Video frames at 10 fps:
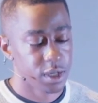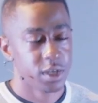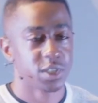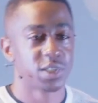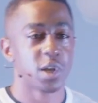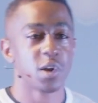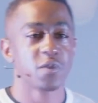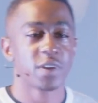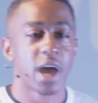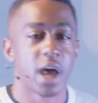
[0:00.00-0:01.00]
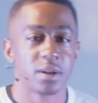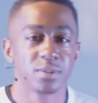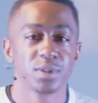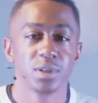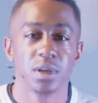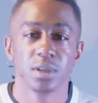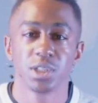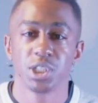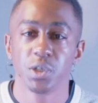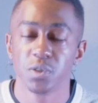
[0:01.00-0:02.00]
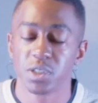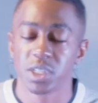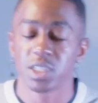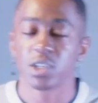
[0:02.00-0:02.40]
Serve God. Choose to just